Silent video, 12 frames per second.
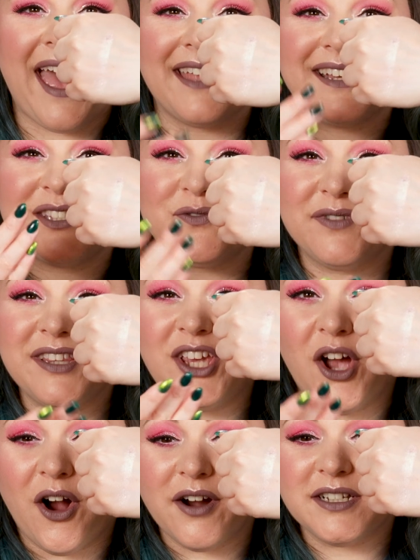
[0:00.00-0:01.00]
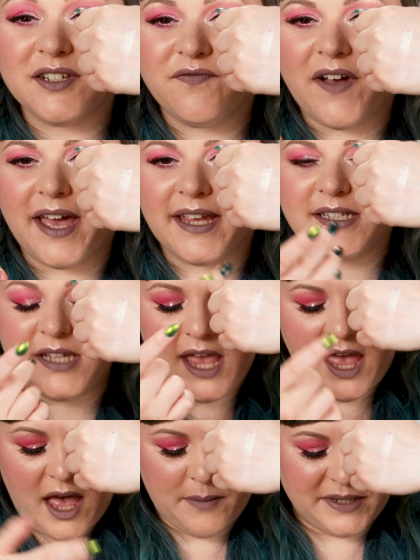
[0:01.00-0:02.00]
And it's really hard to find
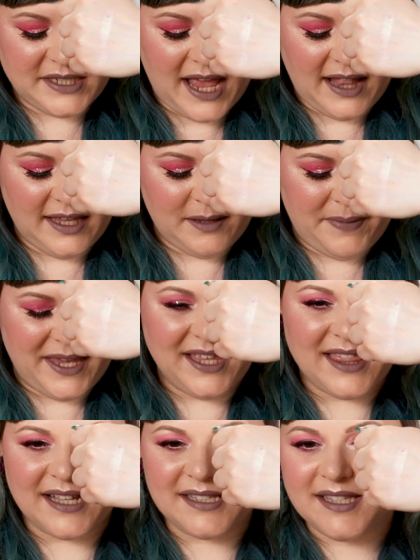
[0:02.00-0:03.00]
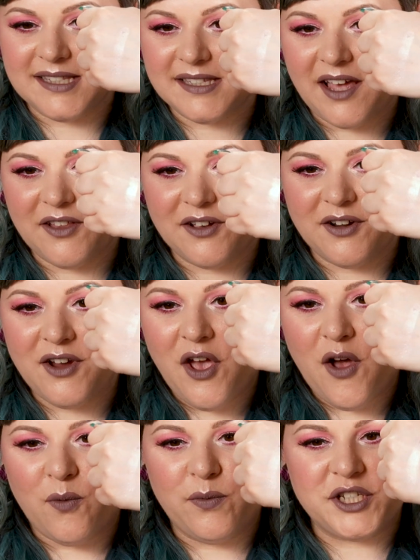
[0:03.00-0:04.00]
a metallic pink that's this color
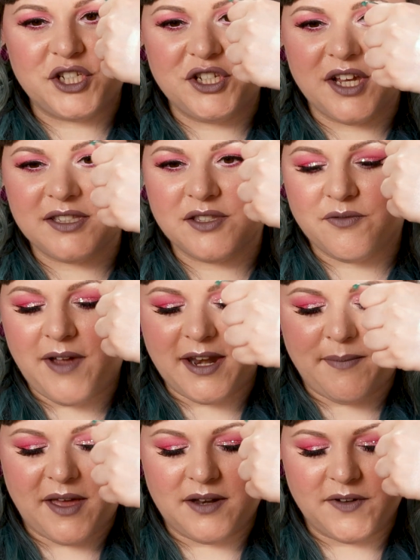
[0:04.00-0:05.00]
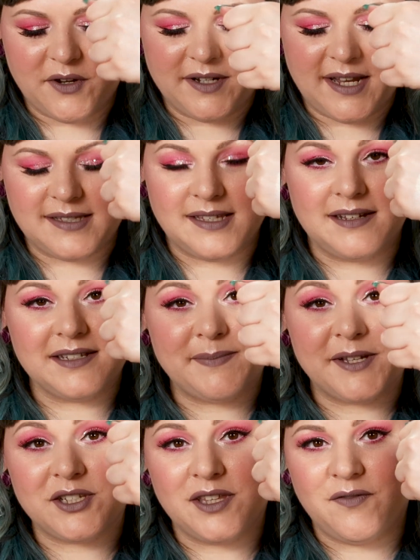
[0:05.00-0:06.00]
with just the right amount of iridescent,
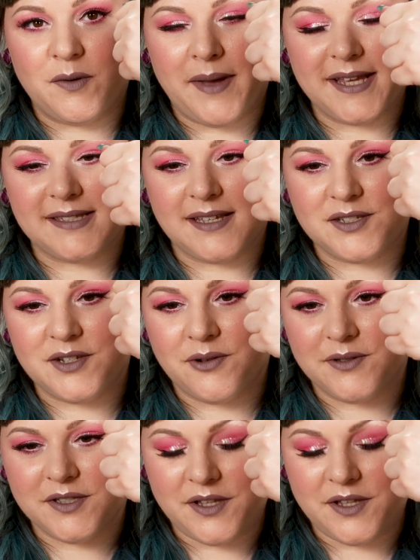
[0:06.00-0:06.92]
especially for my skin tone.